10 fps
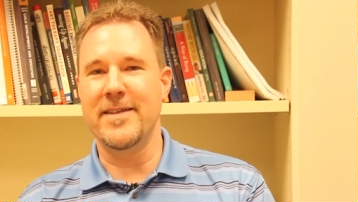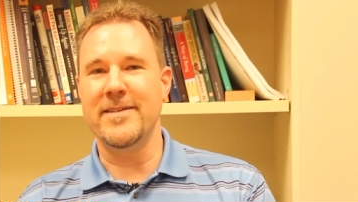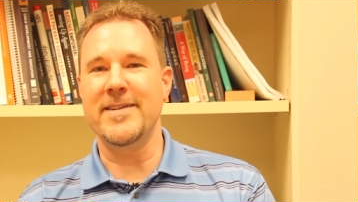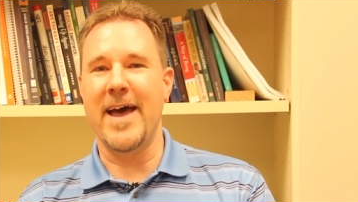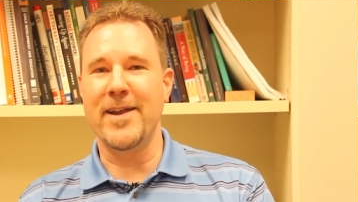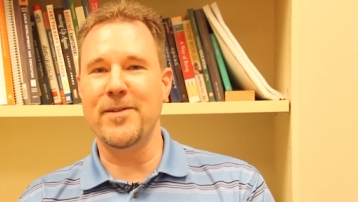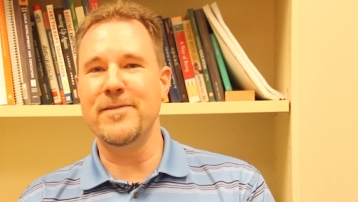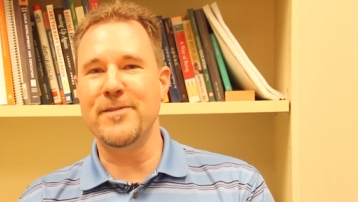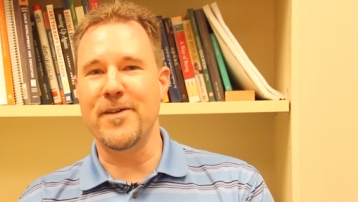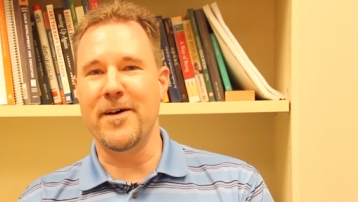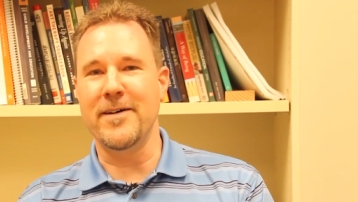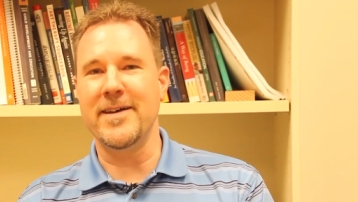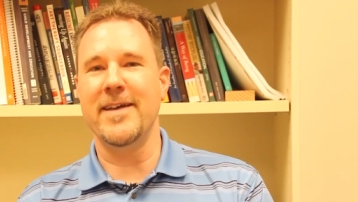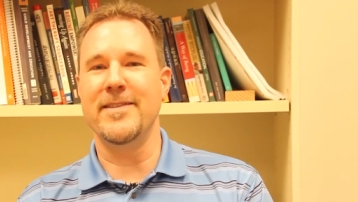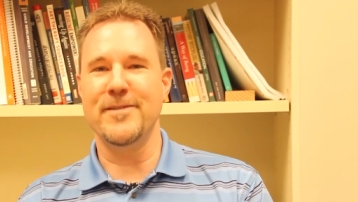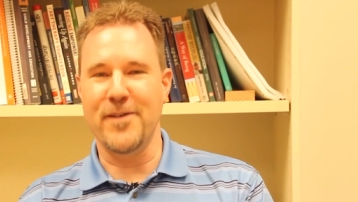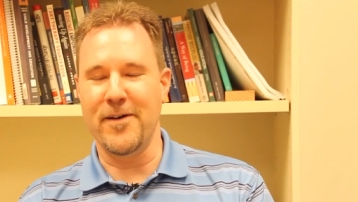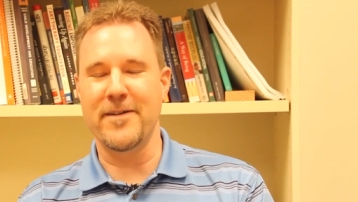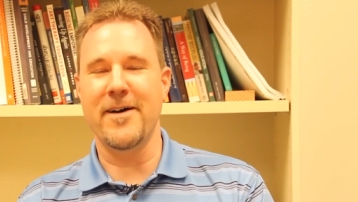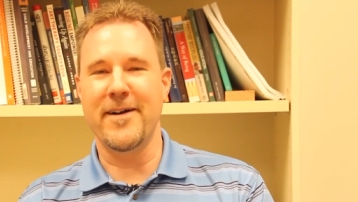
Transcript: the title of the song and the song